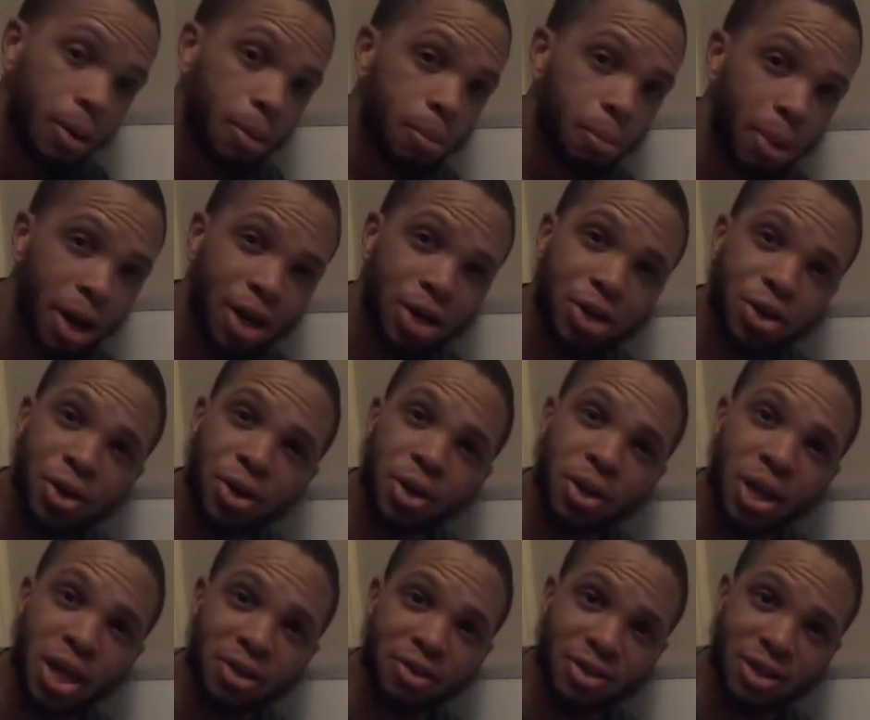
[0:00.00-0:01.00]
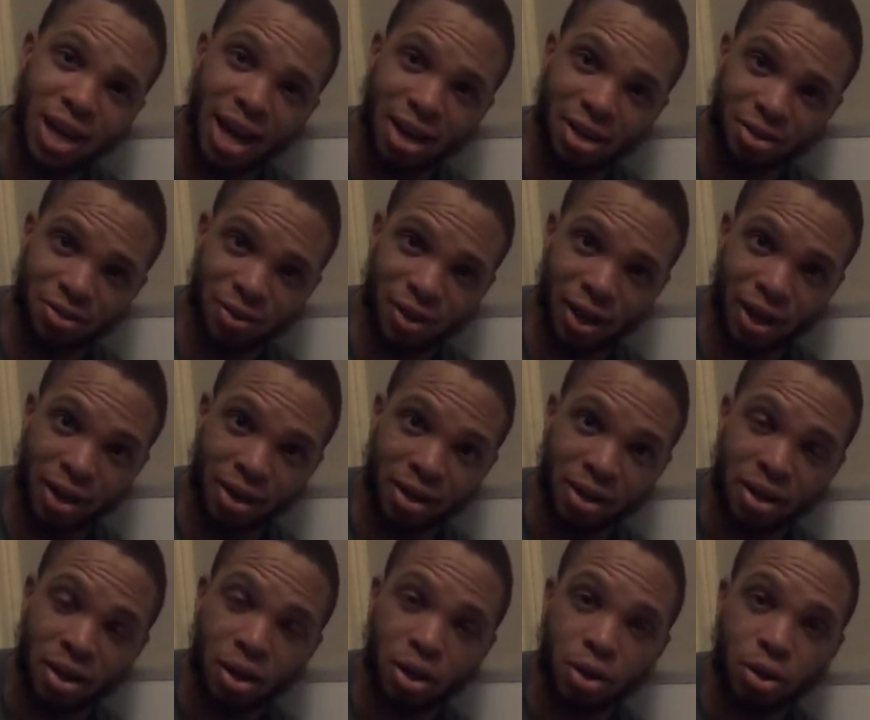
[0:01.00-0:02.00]
make sure you leave satisfied.
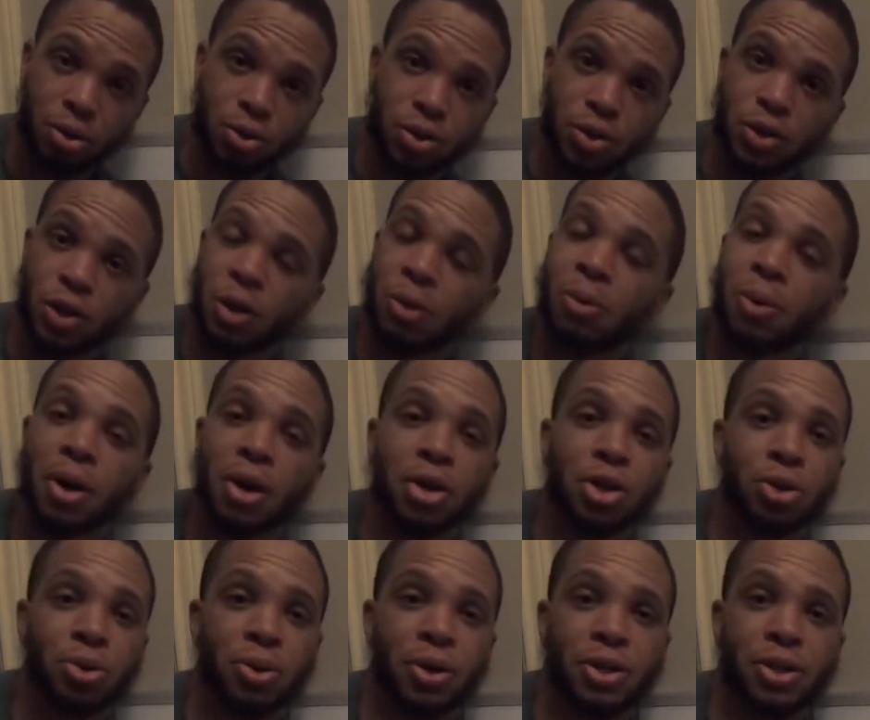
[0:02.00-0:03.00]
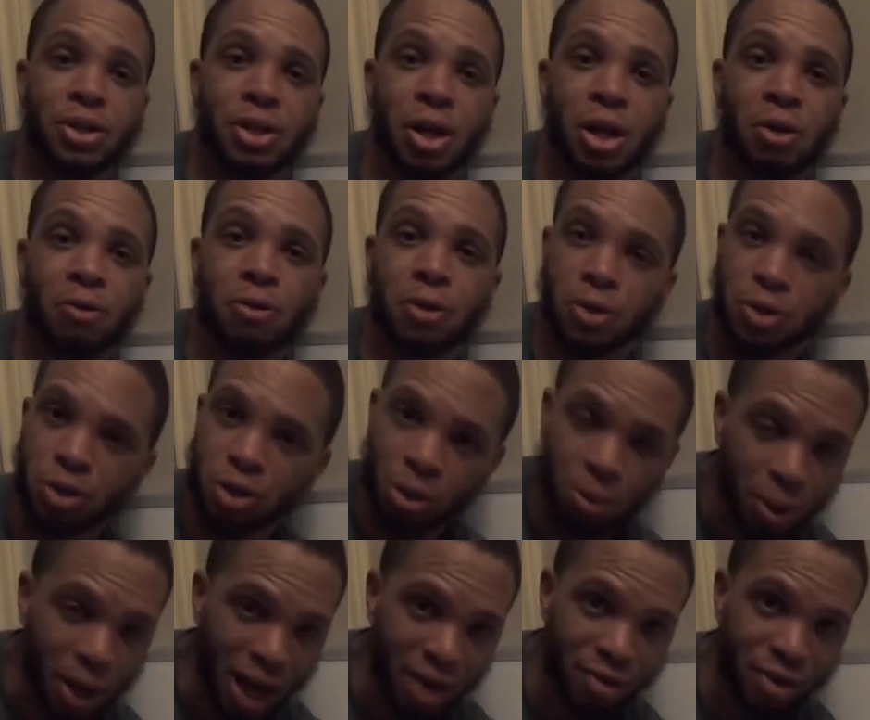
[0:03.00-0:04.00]
You still want to enjoy yourself, you still
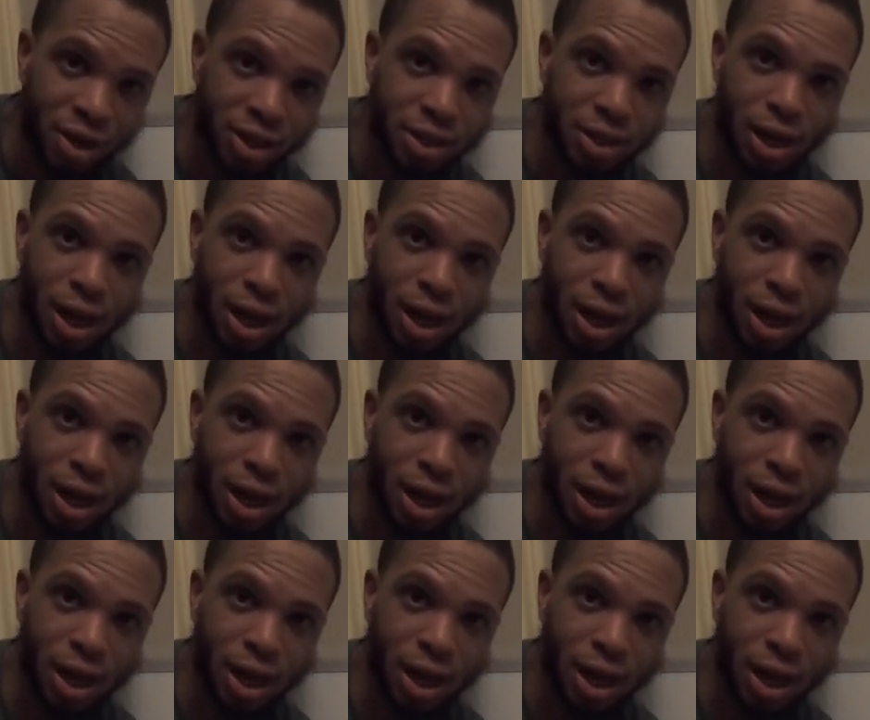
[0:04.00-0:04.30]
want to have a good